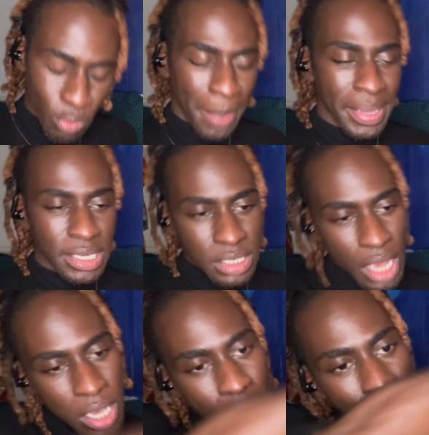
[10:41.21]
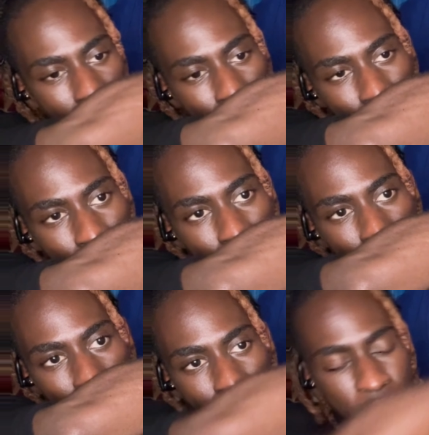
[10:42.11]
Arabian's Tonka
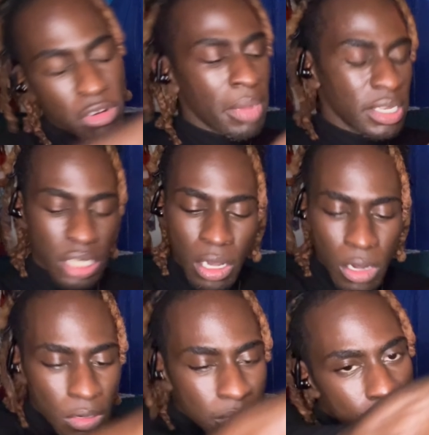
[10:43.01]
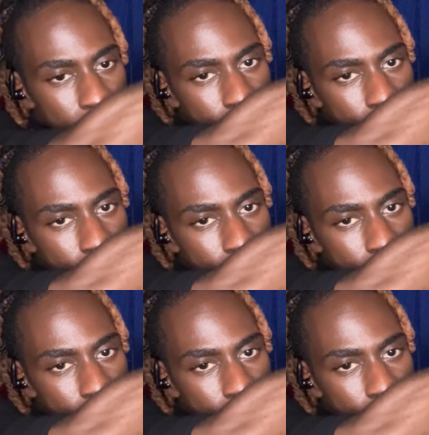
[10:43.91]
from Montal.